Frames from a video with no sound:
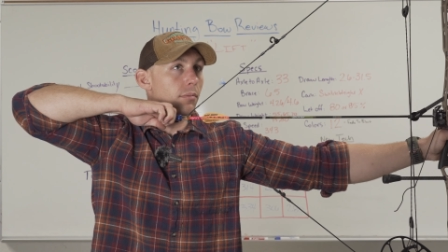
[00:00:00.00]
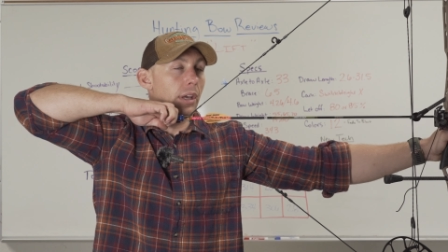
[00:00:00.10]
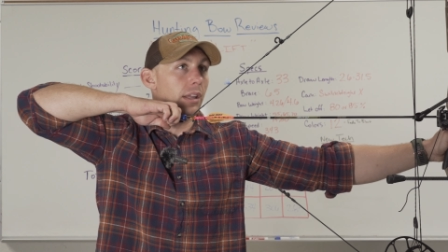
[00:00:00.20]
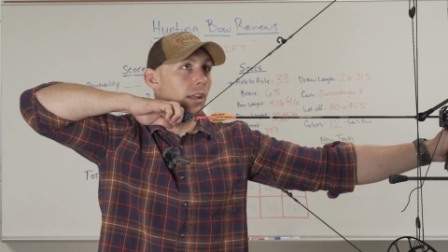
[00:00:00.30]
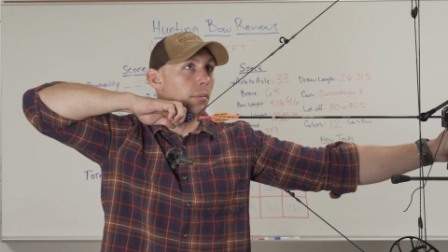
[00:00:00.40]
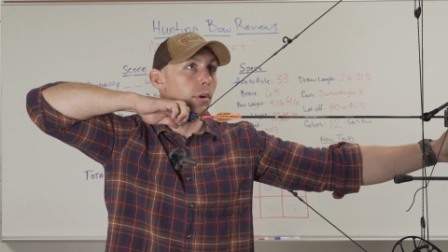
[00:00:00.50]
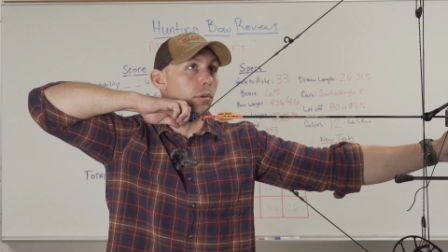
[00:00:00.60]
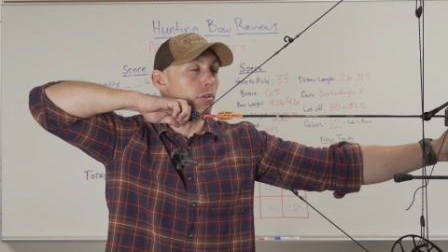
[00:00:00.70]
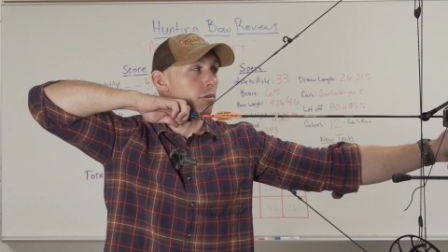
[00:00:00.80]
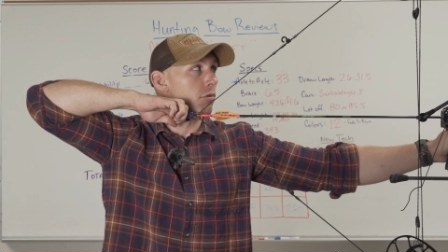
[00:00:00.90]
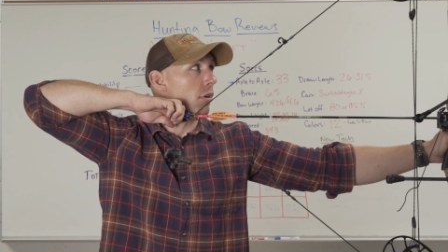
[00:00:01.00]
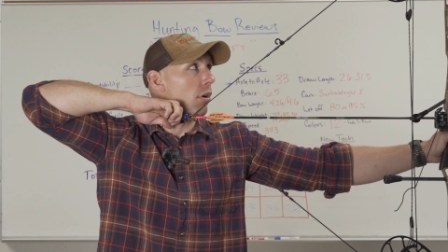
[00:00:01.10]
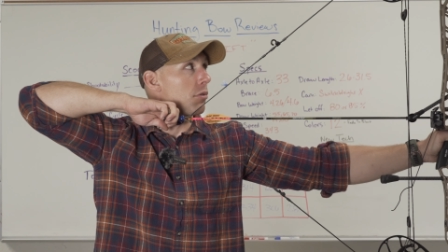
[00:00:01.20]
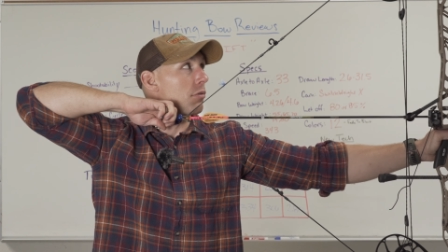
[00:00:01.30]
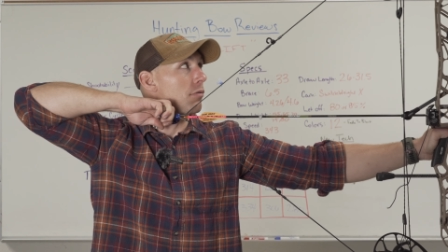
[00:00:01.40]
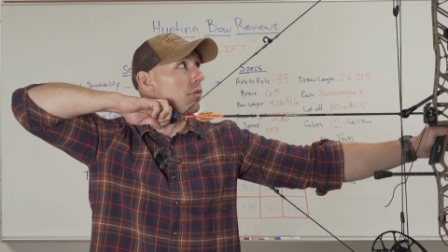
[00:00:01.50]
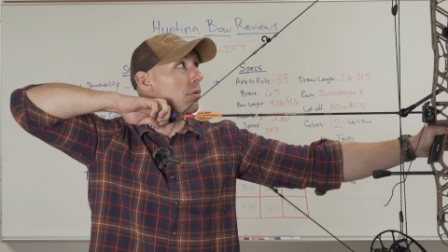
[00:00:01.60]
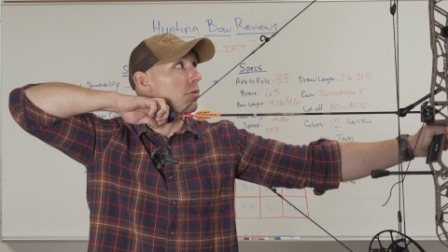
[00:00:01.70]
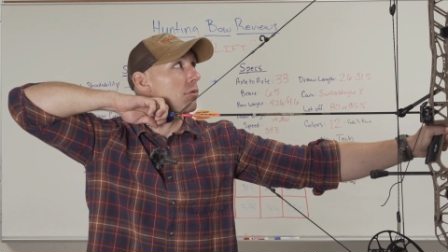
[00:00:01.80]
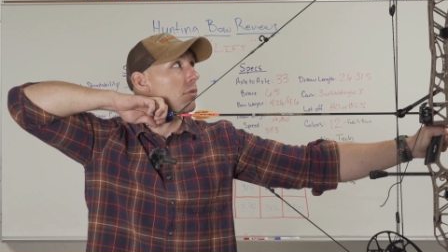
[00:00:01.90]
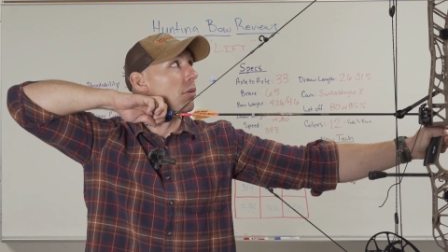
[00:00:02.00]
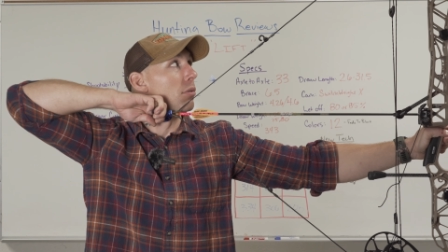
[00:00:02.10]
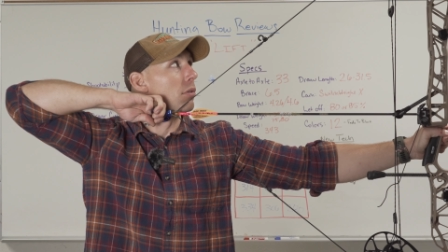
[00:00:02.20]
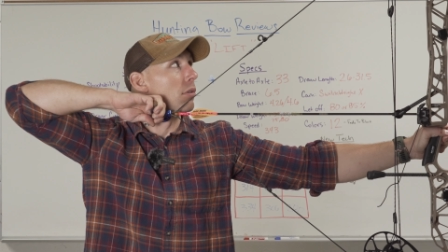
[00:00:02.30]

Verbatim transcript: Man, that bow just draws and feels so